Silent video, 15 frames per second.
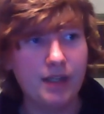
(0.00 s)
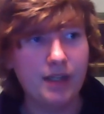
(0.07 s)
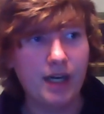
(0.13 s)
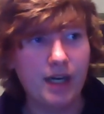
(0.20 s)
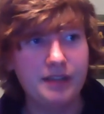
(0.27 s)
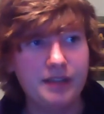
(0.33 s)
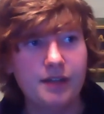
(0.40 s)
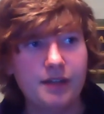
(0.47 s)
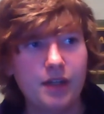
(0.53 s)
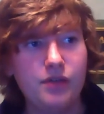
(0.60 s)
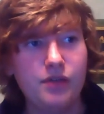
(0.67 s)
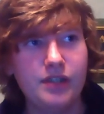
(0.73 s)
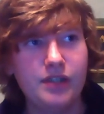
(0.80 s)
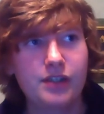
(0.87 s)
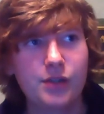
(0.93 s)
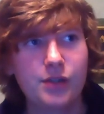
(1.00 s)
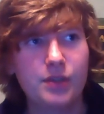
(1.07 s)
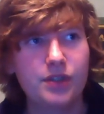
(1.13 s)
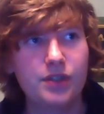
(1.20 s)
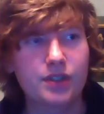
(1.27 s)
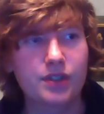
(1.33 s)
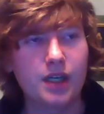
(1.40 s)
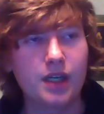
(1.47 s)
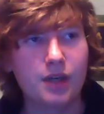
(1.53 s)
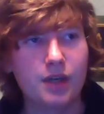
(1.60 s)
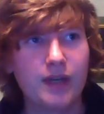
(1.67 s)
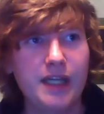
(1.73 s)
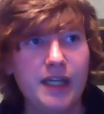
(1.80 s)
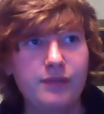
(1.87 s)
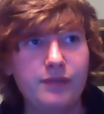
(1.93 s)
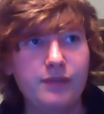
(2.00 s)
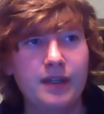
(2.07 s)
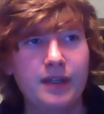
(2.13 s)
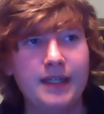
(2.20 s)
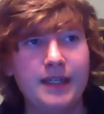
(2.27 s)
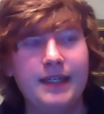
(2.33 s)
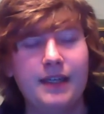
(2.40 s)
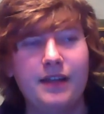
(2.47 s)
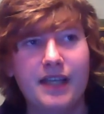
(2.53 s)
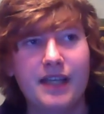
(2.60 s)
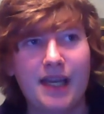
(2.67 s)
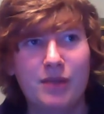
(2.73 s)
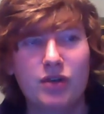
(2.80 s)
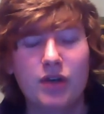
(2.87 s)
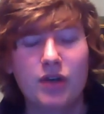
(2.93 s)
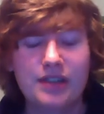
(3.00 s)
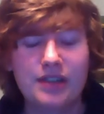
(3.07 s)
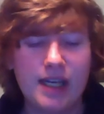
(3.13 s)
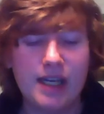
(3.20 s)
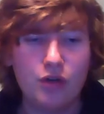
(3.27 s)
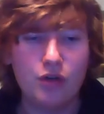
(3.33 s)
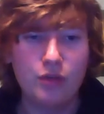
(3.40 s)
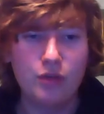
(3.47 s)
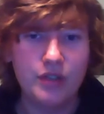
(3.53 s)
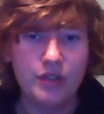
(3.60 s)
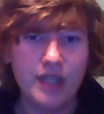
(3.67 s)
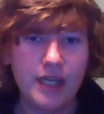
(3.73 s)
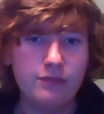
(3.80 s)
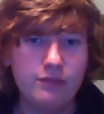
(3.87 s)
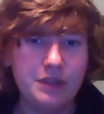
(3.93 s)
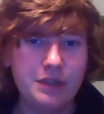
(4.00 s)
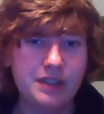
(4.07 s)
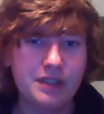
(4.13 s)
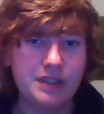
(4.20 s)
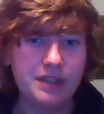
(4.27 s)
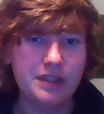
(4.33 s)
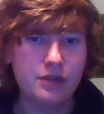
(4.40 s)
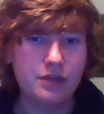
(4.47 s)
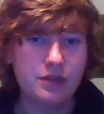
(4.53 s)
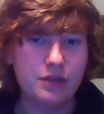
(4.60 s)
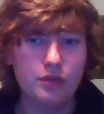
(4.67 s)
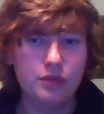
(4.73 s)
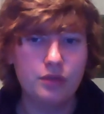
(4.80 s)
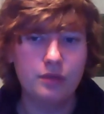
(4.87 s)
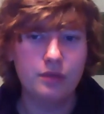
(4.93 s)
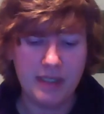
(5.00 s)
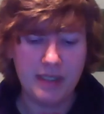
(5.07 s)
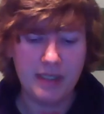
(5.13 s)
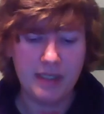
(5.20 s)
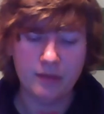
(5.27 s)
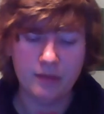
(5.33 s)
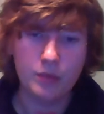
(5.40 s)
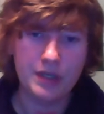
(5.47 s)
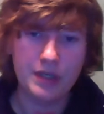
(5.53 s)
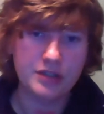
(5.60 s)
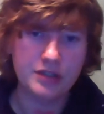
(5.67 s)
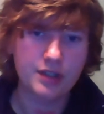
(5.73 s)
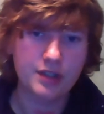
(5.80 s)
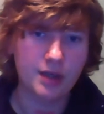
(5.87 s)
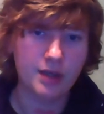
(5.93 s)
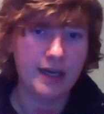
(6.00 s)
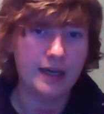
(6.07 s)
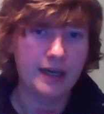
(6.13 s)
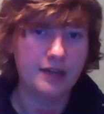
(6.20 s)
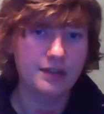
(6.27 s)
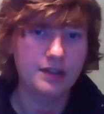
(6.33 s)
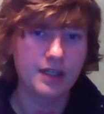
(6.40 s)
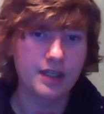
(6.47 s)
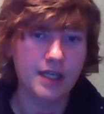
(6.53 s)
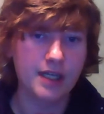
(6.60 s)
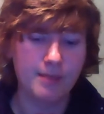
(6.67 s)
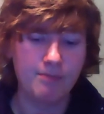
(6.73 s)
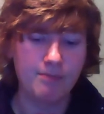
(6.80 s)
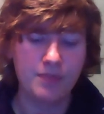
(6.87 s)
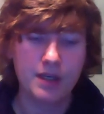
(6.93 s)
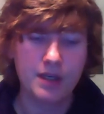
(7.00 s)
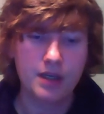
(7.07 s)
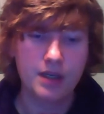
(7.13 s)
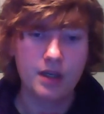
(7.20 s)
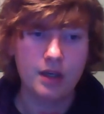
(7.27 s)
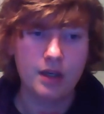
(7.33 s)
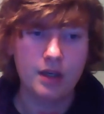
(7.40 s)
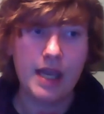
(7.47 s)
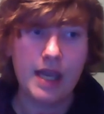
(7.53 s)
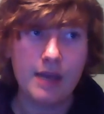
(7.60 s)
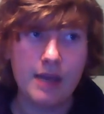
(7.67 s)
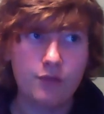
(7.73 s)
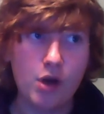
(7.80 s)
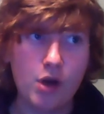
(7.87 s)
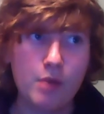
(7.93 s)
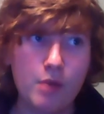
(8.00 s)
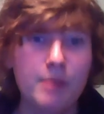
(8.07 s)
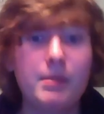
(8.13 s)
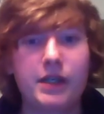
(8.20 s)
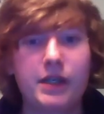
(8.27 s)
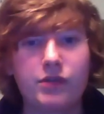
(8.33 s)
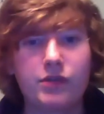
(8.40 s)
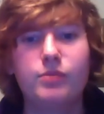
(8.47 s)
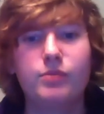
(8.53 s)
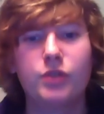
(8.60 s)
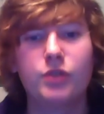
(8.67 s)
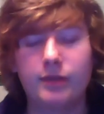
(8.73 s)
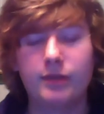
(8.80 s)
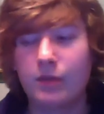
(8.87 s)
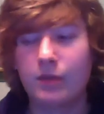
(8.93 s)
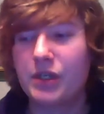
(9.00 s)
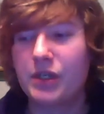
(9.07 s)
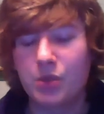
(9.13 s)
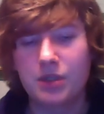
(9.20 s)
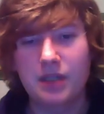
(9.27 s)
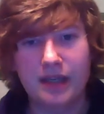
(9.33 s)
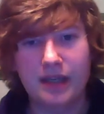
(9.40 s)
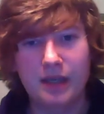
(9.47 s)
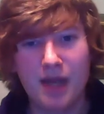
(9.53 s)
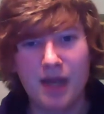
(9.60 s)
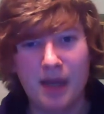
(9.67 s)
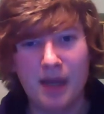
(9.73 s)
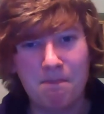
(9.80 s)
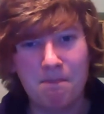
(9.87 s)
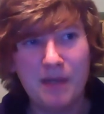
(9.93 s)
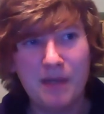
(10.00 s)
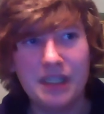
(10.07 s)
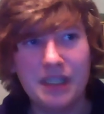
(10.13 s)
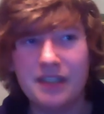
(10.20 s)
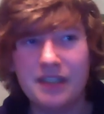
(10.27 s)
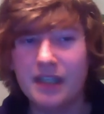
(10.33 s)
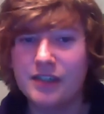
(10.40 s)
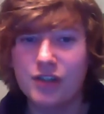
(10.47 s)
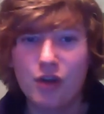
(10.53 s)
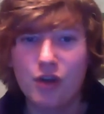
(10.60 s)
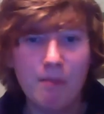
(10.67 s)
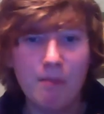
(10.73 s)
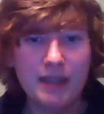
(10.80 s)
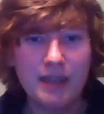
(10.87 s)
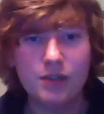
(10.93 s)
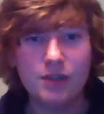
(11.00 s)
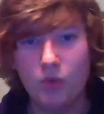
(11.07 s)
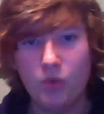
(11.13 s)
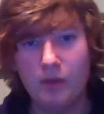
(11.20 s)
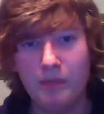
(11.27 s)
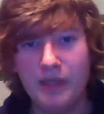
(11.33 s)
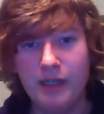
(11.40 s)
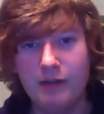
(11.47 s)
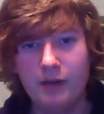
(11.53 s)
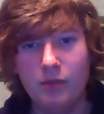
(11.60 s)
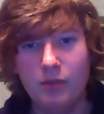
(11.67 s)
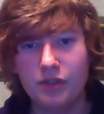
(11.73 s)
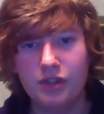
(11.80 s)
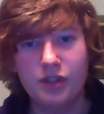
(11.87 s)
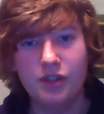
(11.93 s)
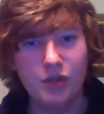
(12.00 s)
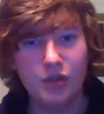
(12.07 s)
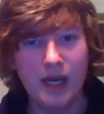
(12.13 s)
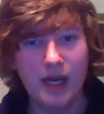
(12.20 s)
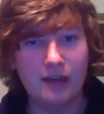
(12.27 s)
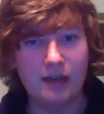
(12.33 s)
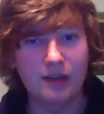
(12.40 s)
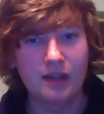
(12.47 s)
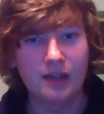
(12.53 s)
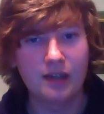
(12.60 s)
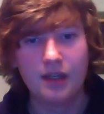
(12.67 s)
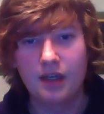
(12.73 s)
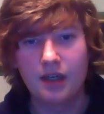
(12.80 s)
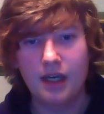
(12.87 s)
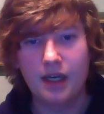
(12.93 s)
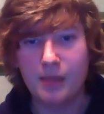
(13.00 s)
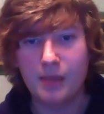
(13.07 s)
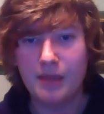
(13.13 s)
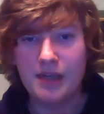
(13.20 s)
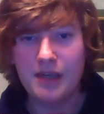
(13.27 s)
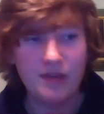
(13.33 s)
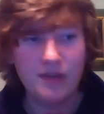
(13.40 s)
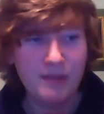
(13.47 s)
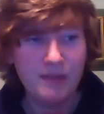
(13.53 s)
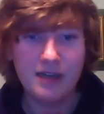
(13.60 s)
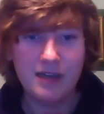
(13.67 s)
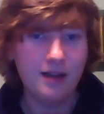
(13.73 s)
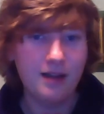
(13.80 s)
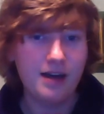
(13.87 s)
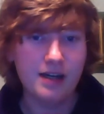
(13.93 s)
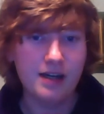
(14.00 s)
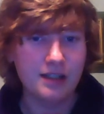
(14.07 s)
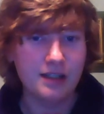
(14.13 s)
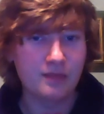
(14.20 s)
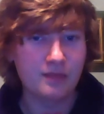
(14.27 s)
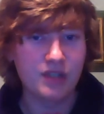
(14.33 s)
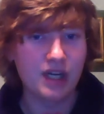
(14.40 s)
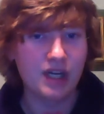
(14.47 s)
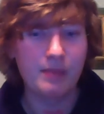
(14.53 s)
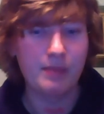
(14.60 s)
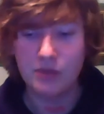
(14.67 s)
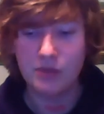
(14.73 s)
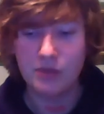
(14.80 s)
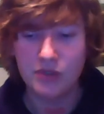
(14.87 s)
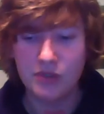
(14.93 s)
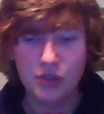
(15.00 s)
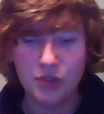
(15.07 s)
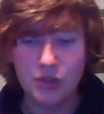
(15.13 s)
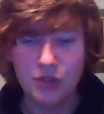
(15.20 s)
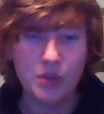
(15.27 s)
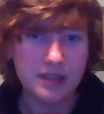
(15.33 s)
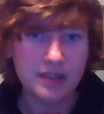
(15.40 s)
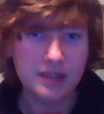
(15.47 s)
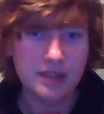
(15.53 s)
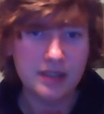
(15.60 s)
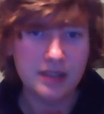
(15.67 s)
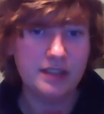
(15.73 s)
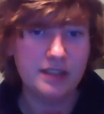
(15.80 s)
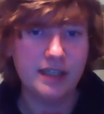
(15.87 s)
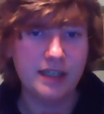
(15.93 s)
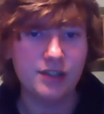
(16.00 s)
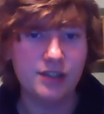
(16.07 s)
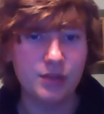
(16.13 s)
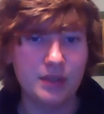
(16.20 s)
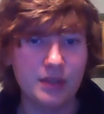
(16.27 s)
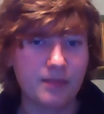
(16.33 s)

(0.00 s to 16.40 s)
I did notice there was a flavour that came across almost every single beer which I had um, from a microbrewery, which was like a, a, milky taste. No matter what beer it was that you had, um, even beer lager type, it was always like milky taste